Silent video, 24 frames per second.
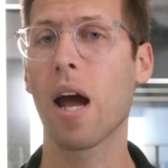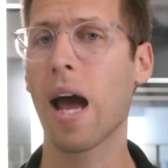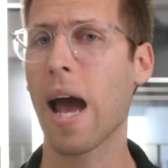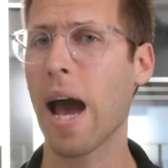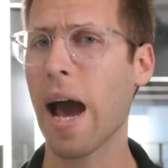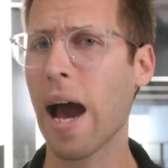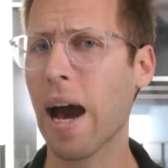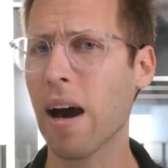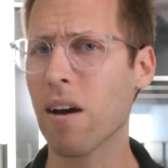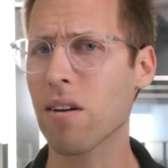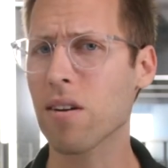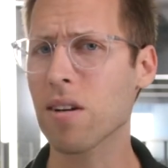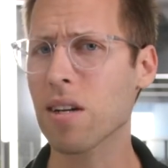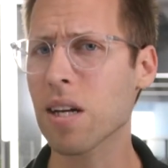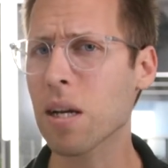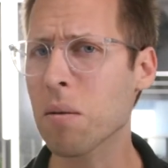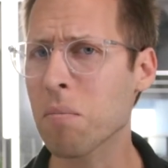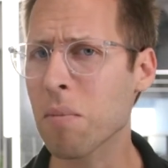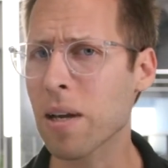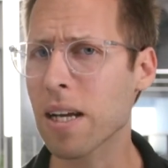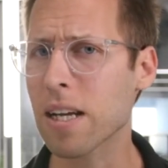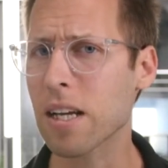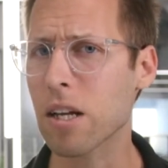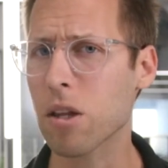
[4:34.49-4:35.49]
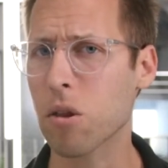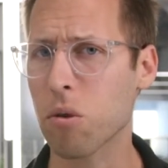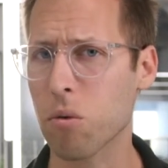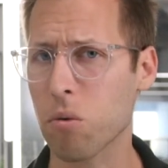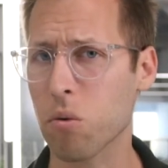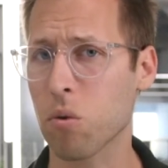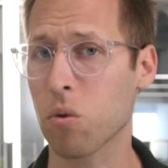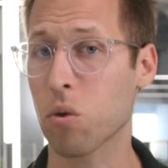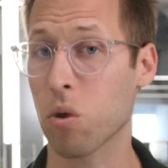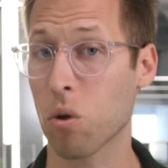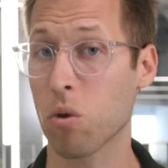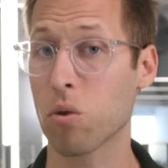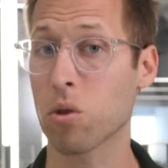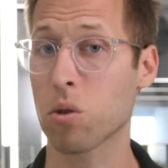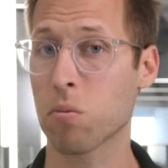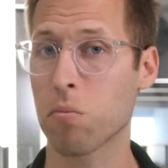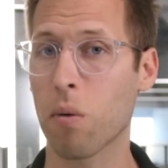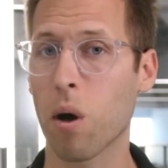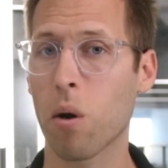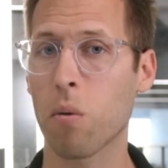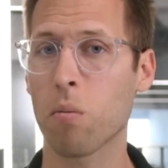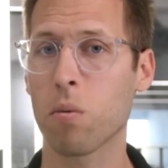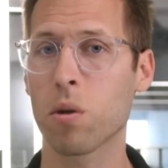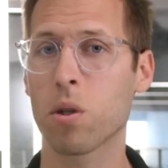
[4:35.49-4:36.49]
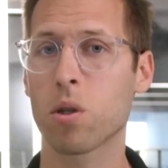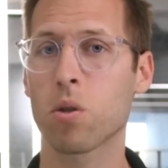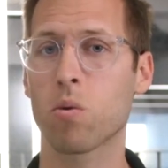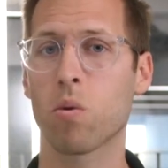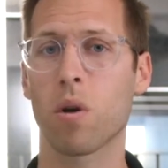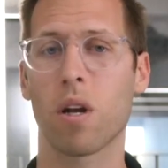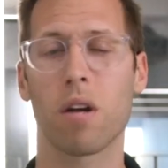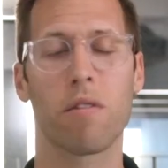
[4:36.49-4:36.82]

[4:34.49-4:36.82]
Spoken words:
how did I make it through those moments when